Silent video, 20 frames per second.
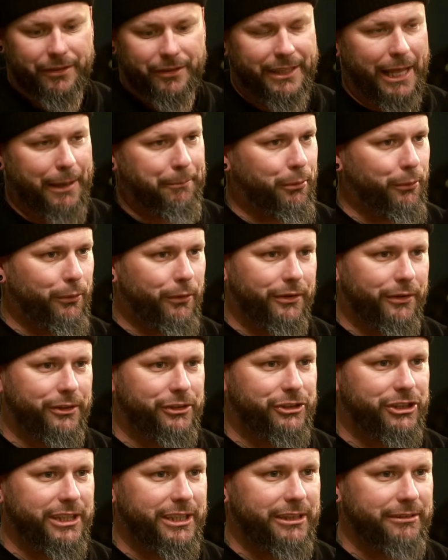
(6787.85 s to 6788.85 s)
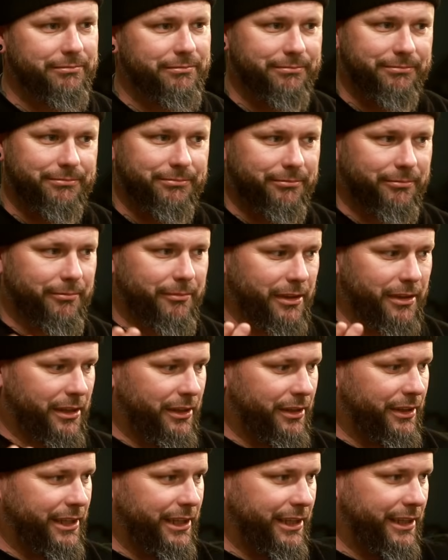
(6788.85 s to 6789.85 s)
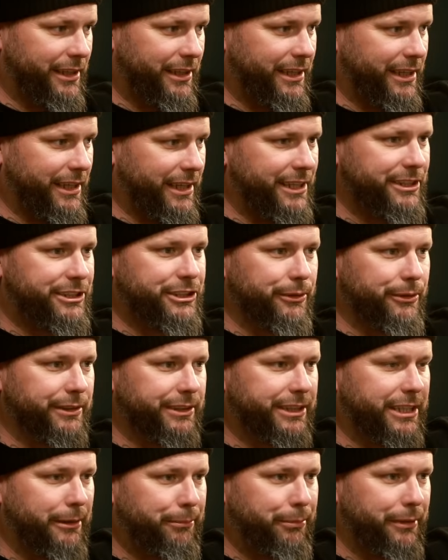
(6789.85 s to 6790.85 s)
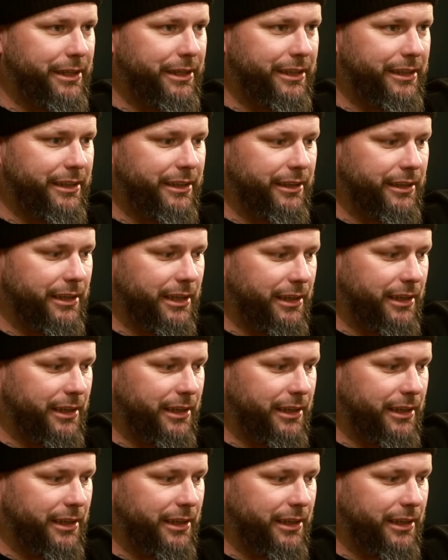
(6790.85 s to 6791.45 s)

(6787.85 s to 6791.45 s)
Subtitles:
They pull all their shit, then the insurance companies